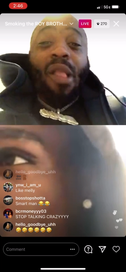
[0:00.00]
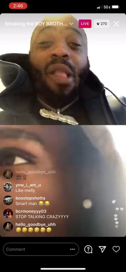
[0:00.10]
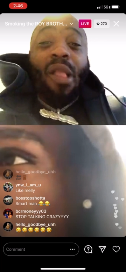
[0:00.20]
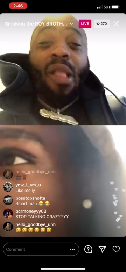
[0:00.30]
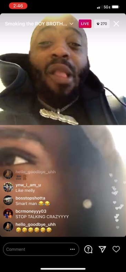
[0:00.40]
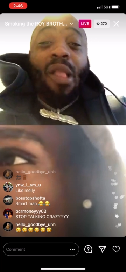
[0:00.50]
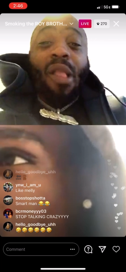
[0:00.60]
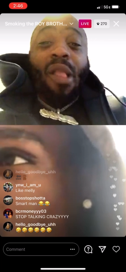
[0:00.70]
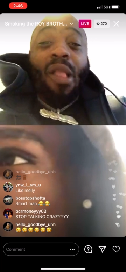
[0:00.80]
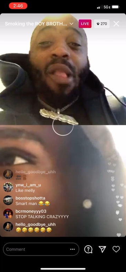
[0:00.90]

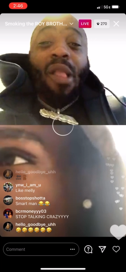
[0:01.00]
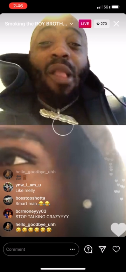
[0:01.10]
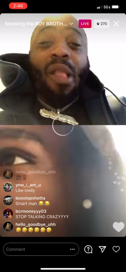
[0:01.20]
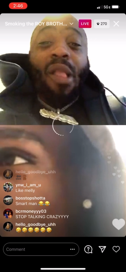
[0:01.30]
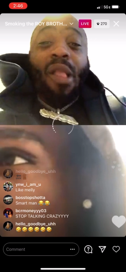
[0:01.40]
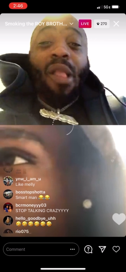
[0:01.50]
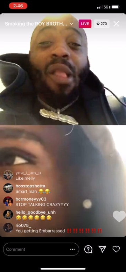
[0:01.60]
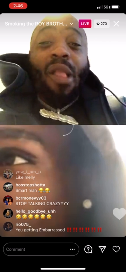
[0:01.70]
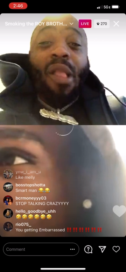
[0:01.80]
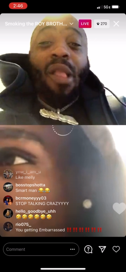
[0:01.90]

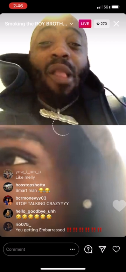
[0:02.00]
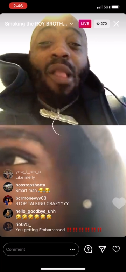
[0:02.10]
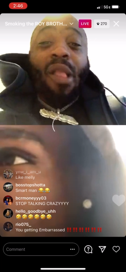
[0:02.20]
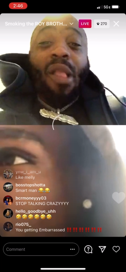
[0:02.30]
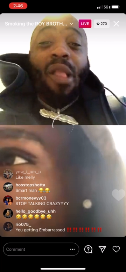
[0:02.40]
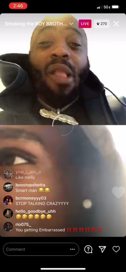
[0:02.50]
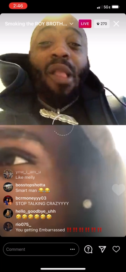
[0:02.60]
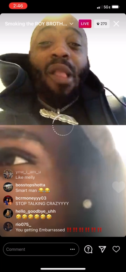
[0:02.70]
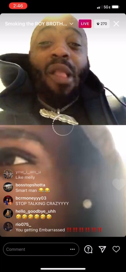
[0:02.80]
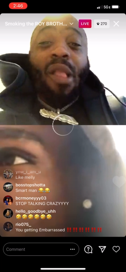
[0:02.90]

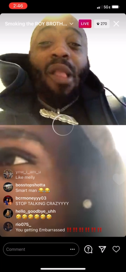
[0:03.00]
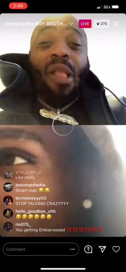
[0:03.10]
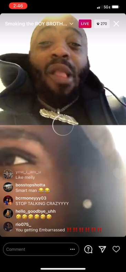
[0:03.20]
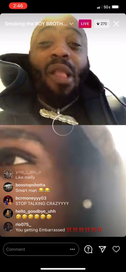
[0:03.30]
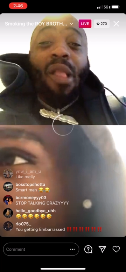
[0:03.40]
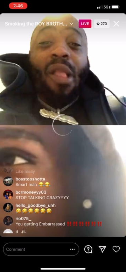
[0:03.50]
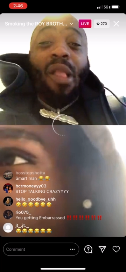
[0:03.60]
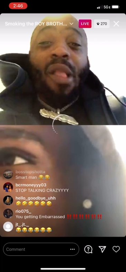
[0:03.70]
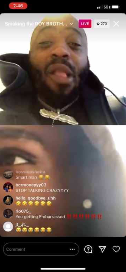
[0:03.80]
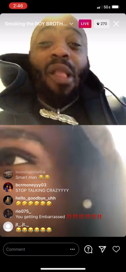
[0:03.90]

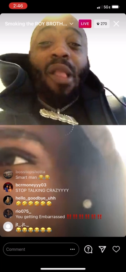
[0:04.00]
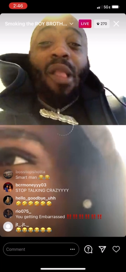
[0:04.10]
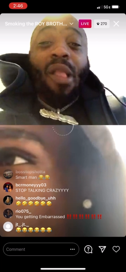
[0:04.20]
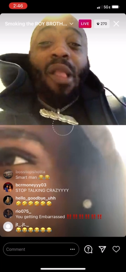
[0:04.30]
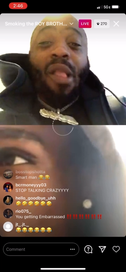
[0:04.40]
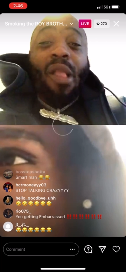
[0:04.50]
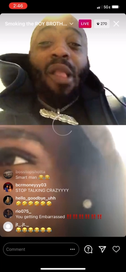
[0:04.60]
(no one is talking)